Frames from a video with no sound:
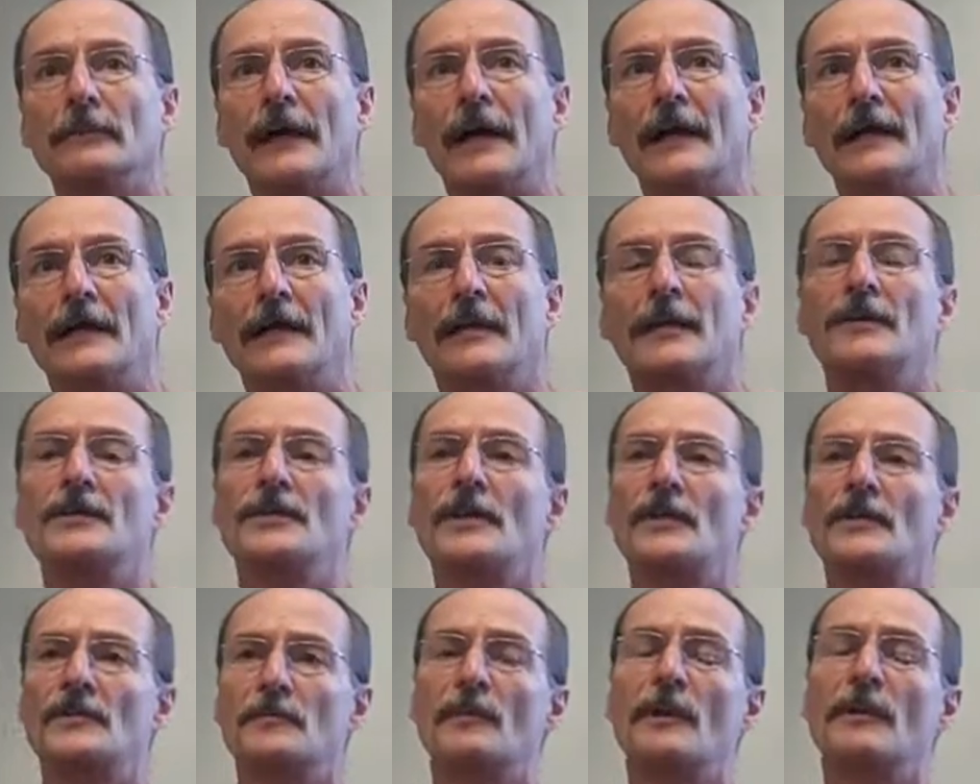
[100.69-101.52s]
I need to
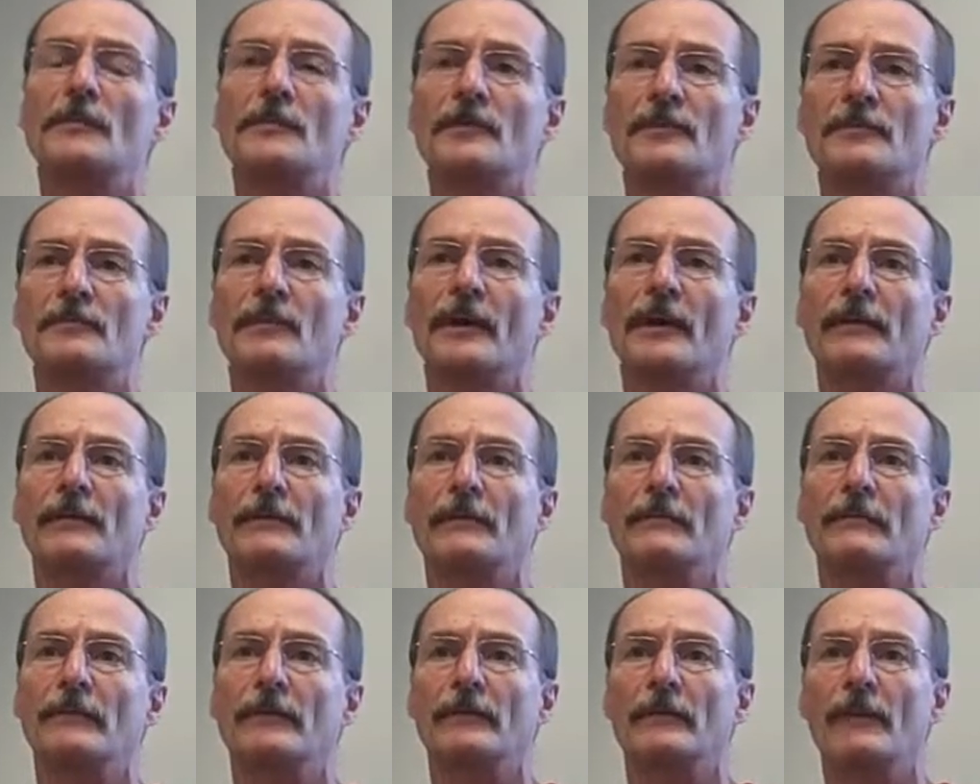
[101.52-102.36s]
change my
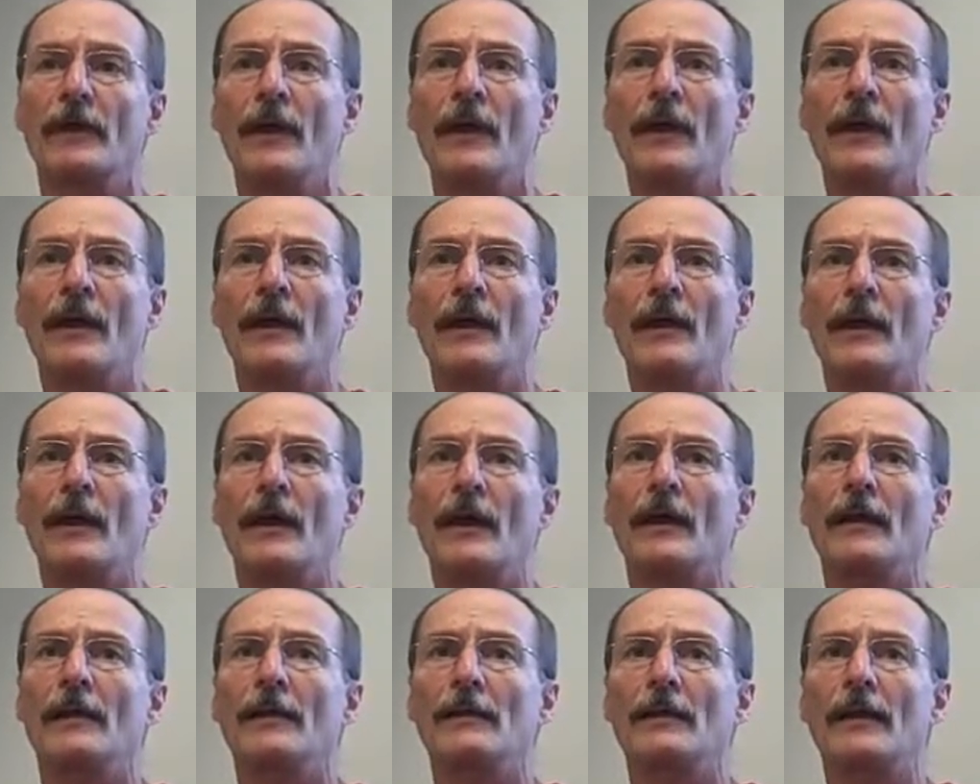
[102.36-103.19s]
perspective,
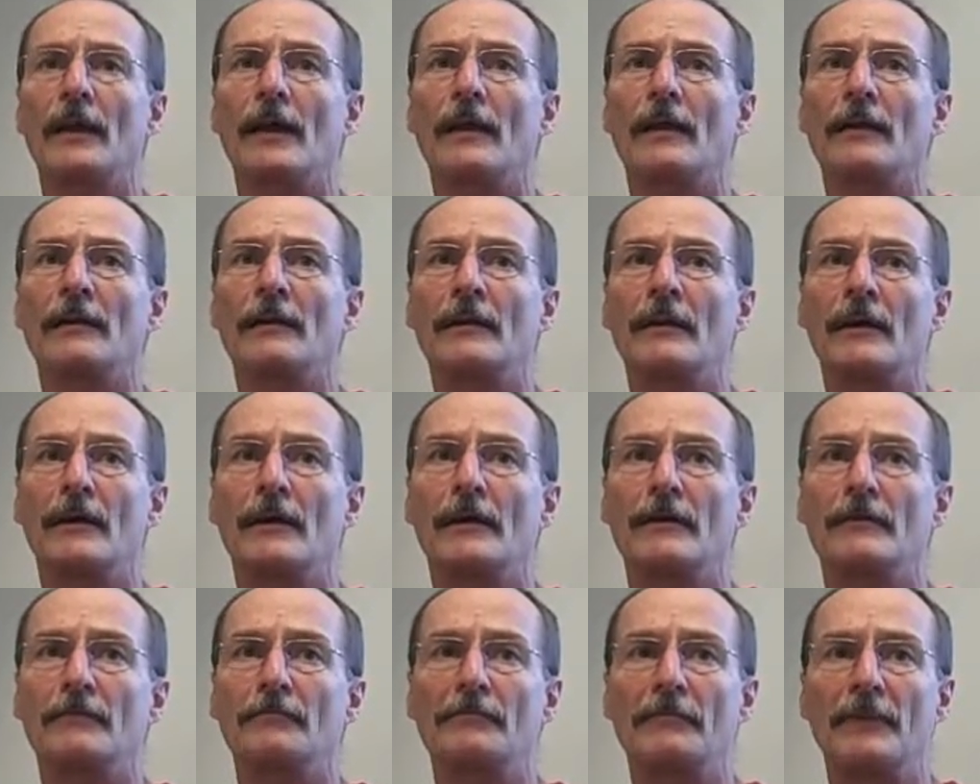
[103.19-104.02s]
and
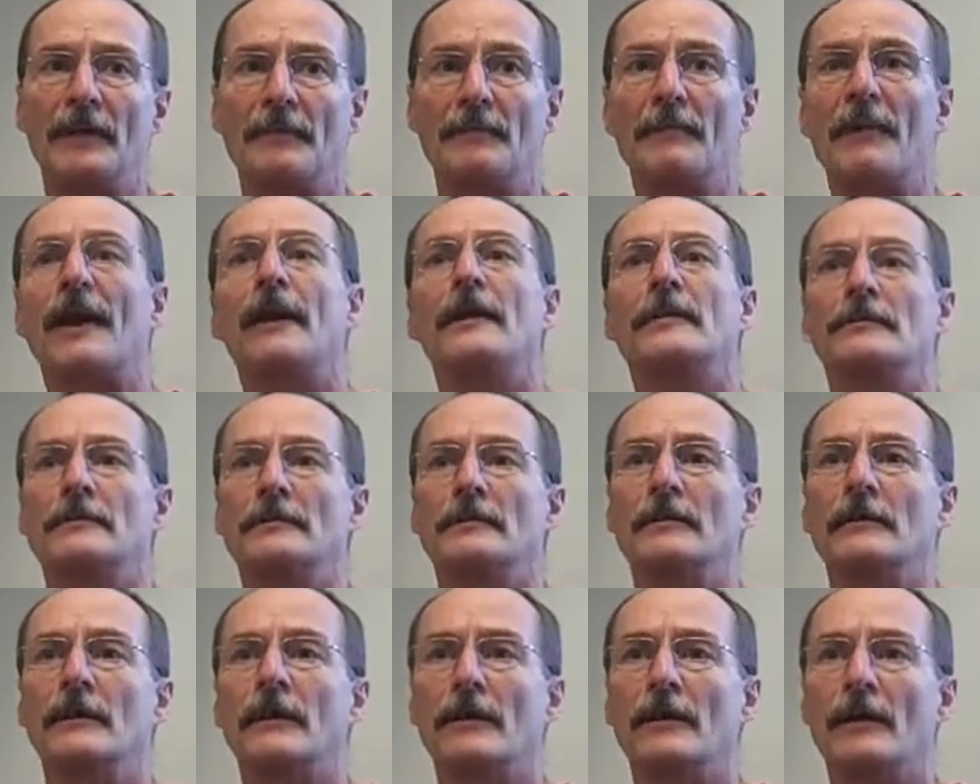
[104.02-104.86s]
I
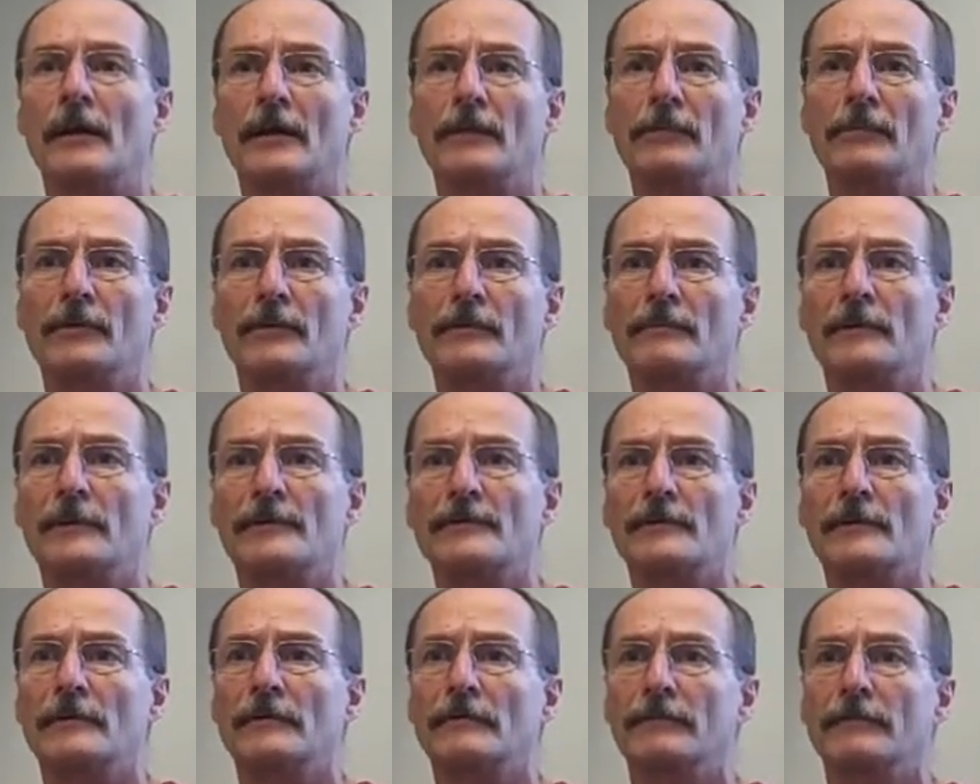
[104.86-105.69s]
imagine that I can put
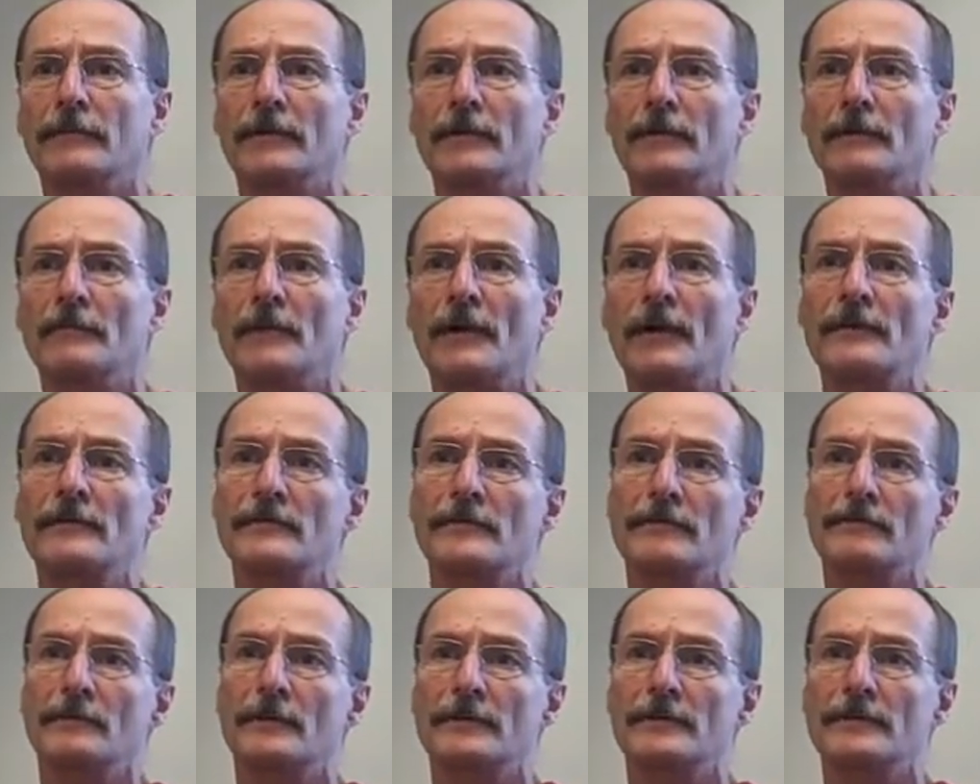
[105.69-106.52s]
myself in the
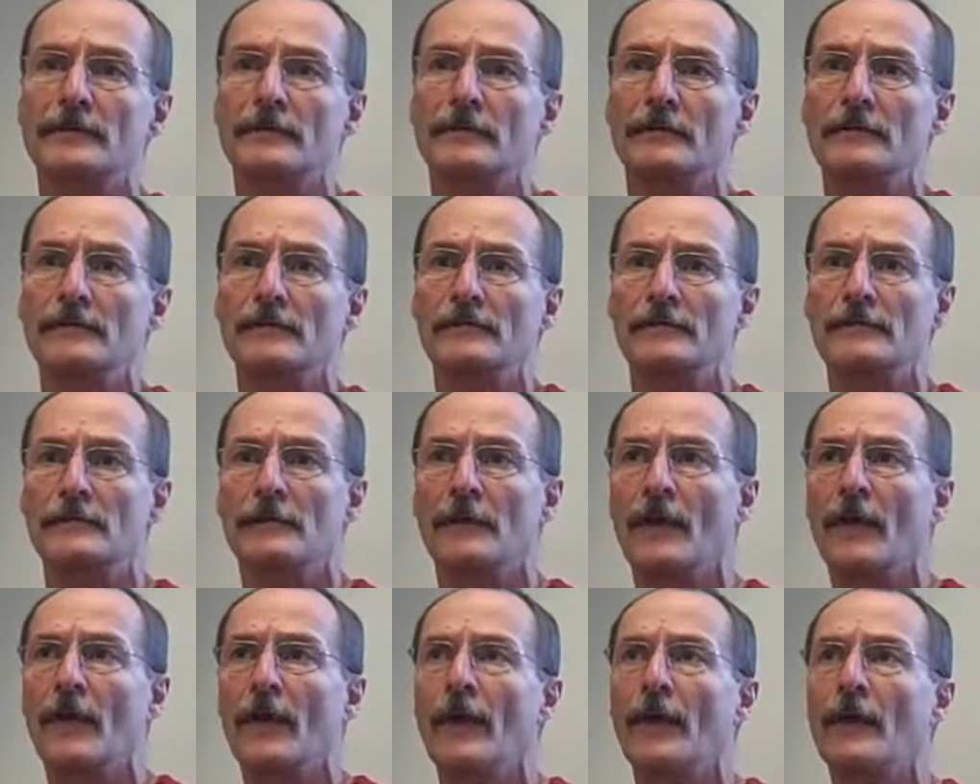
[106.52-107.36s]
minds of my students.